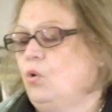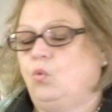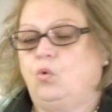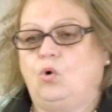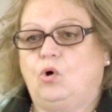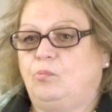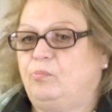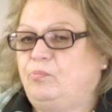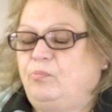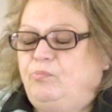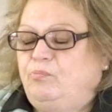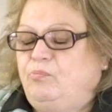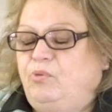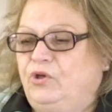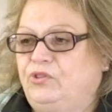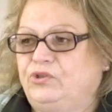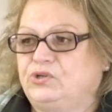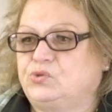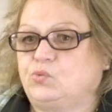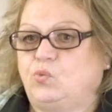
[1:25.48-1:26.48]
What
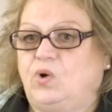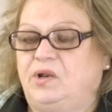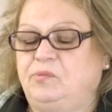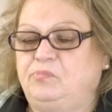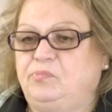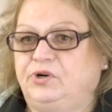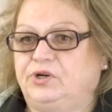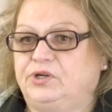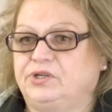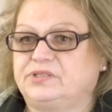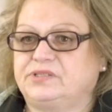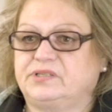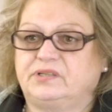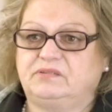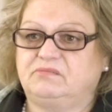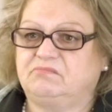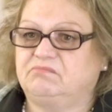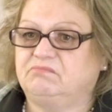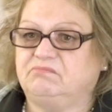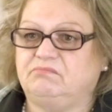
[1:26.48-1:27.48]
bothers one
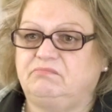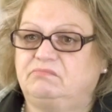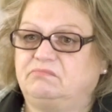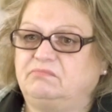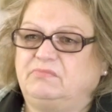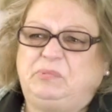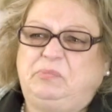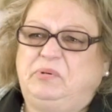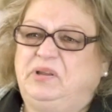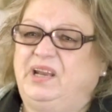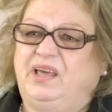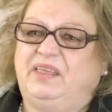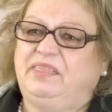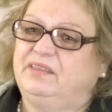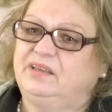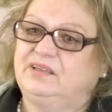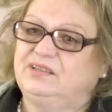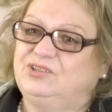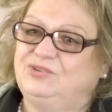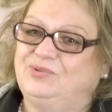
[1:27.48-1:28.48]
person may be
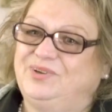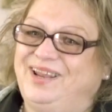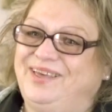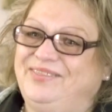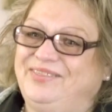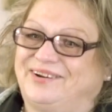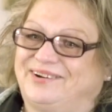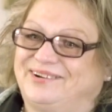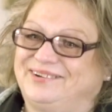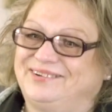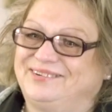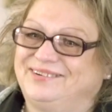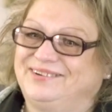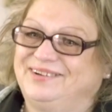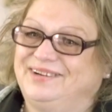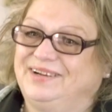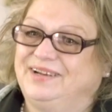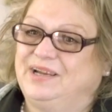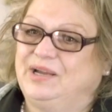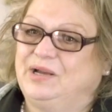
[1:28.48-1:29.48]
nothing to another,
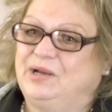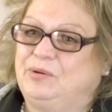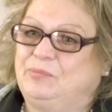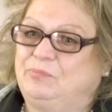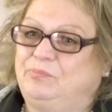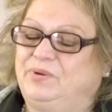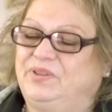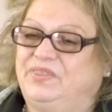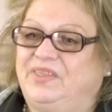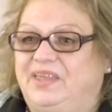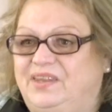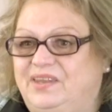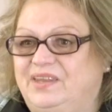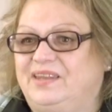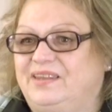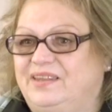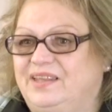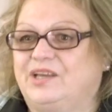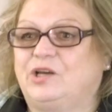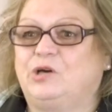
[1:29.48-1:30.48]
but
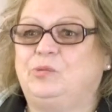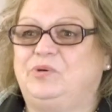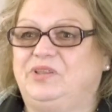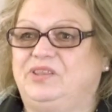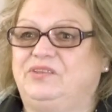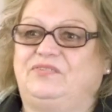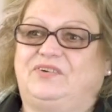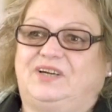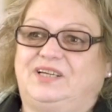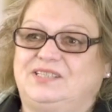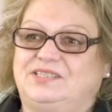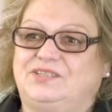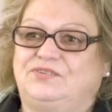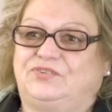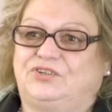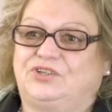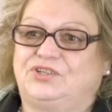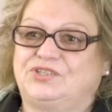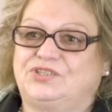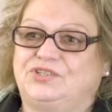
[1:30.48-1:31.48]
then it could be the vice
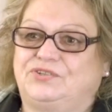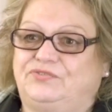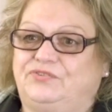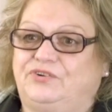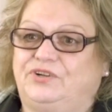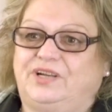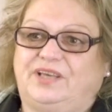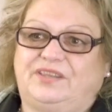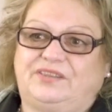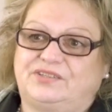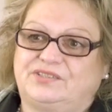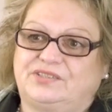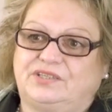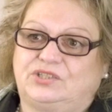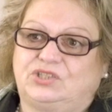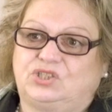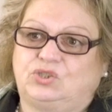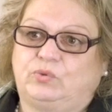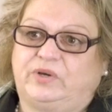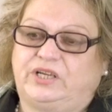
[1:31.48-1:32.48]
versa for another
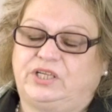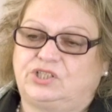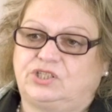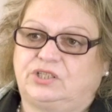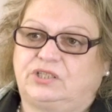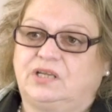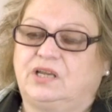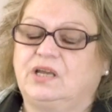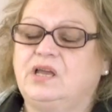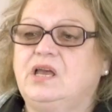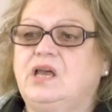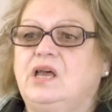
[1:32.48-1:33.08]
situation.